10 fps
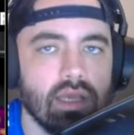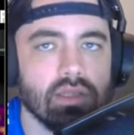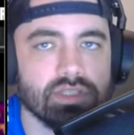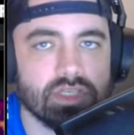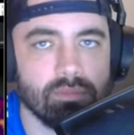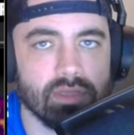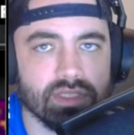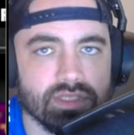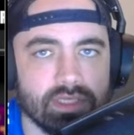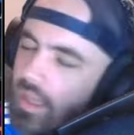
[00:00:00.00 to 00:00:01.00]
Let's jump in and
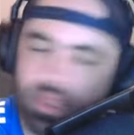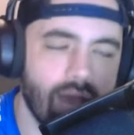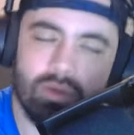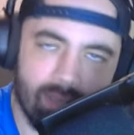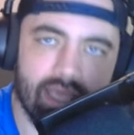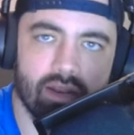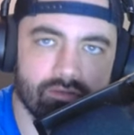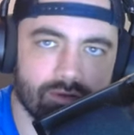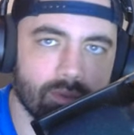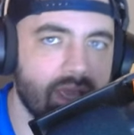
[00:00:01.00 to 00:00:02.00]
see. Yeah, we make it out in
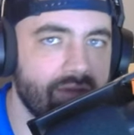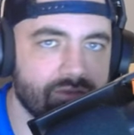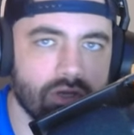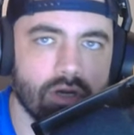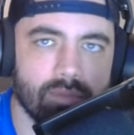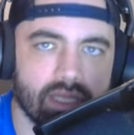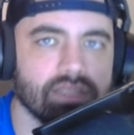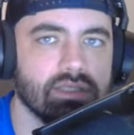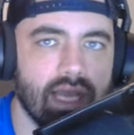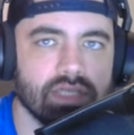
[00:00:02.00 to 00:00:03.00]
four. We have to go up against
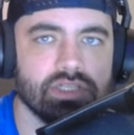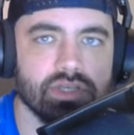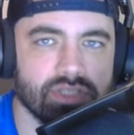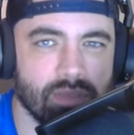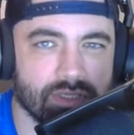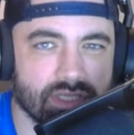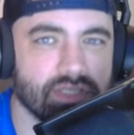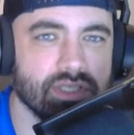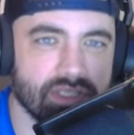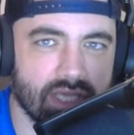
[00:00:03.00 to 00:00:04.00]
last year's nemesis,
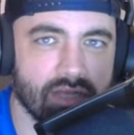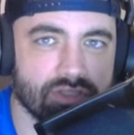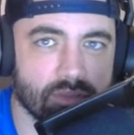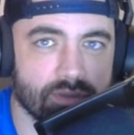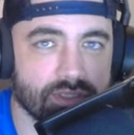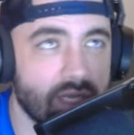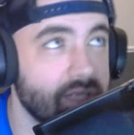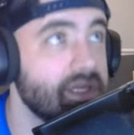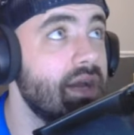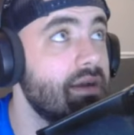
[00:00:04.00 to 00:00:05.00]
the Seattle
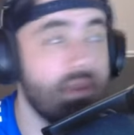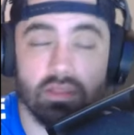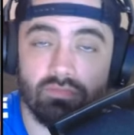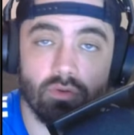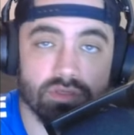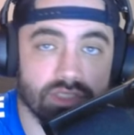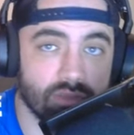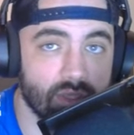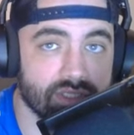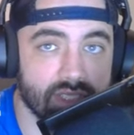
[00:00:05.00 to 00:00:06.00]
Supersonics. They're the 4 seed
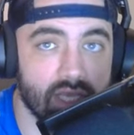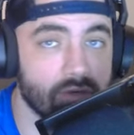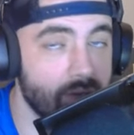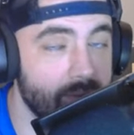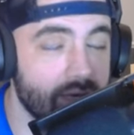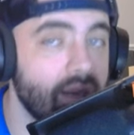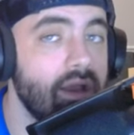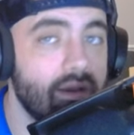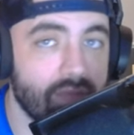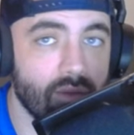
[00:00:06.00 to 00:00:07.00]
once again. Remember,
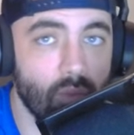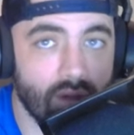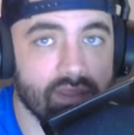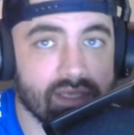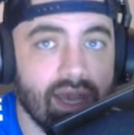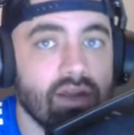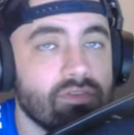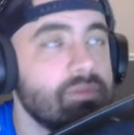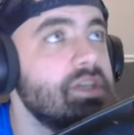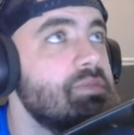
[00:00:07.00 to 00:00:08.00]
they won the title
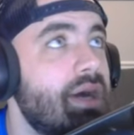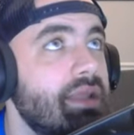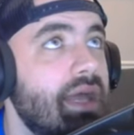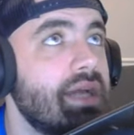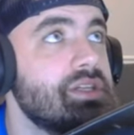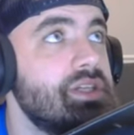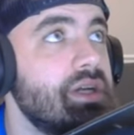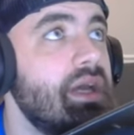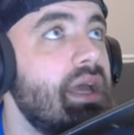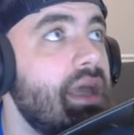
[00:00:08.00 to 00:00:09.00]
from this spot last year,
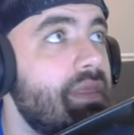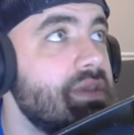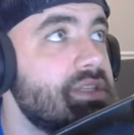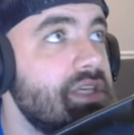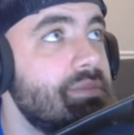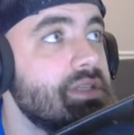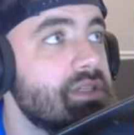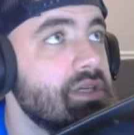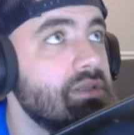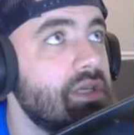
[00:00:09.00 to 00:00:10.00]
and this team is
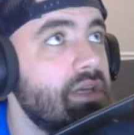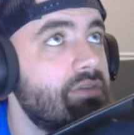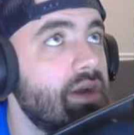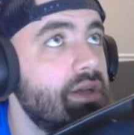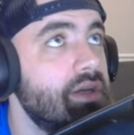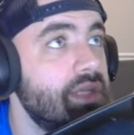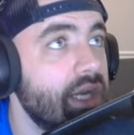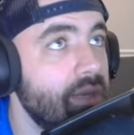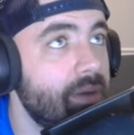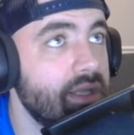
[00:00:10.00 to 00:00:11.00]
still looking very good.
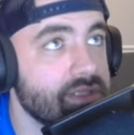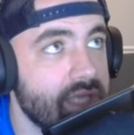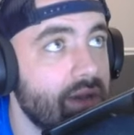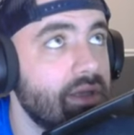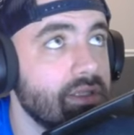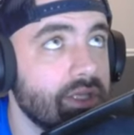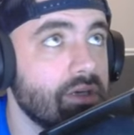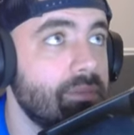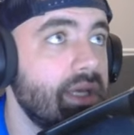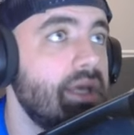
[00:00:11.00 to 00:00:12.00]
Gary Payton's down a little
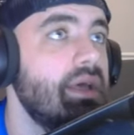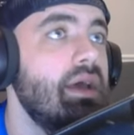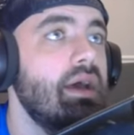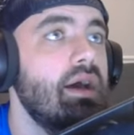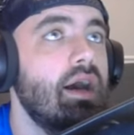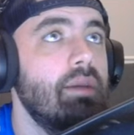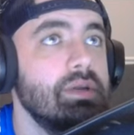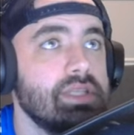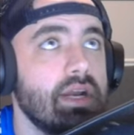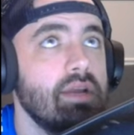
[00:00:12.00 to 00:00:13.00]
bit, but
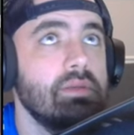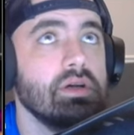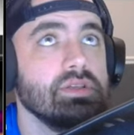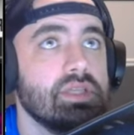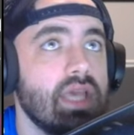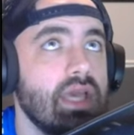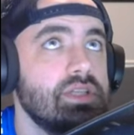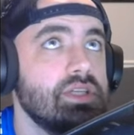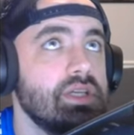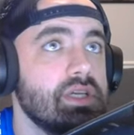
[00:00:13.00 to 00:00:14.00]
Terry Mills,
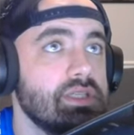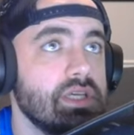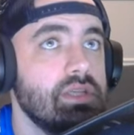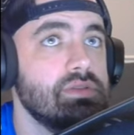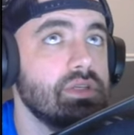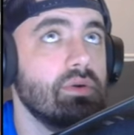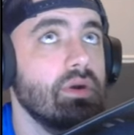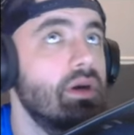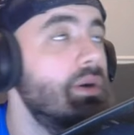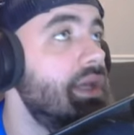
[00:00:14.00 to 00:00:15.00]
KG continue to
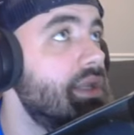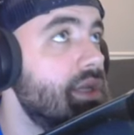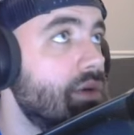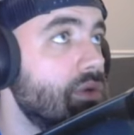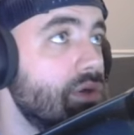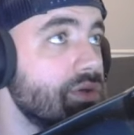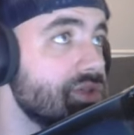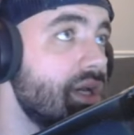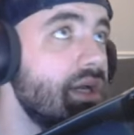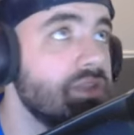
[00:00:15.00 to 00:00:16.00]
grow into their roles.
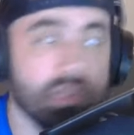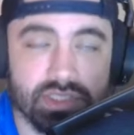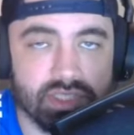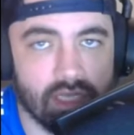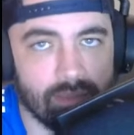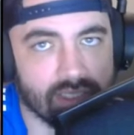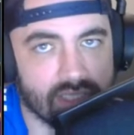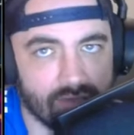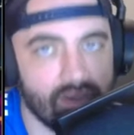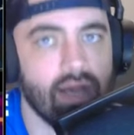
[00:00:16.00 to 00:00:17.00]
So this is going to be a
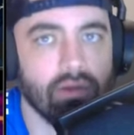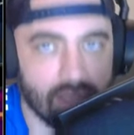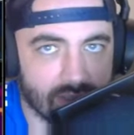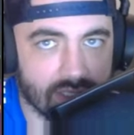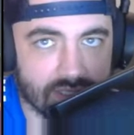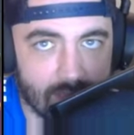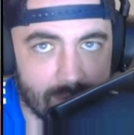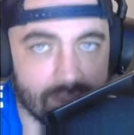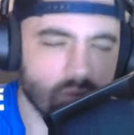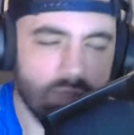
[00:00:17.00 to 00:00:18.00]
tough out. Let's hop
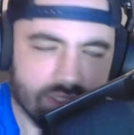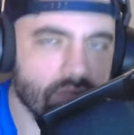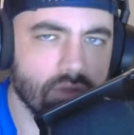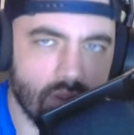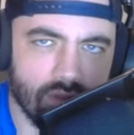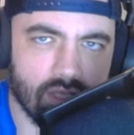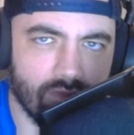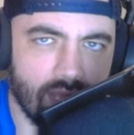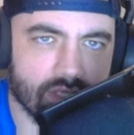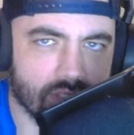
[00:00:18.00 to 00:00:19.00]
in. We do hold the
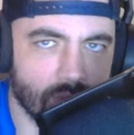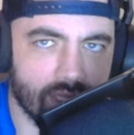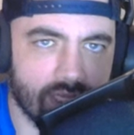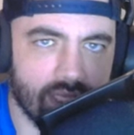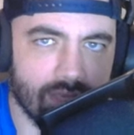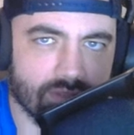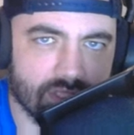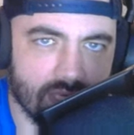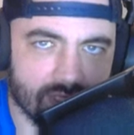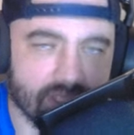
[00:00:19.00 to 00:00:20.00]
advantage going into game
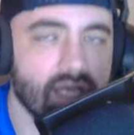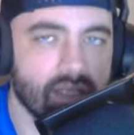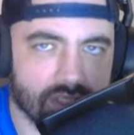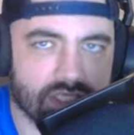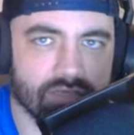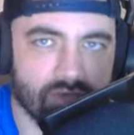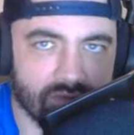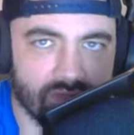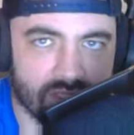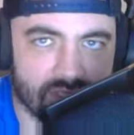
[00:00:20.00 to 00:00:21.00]
6. Let's see if we can finish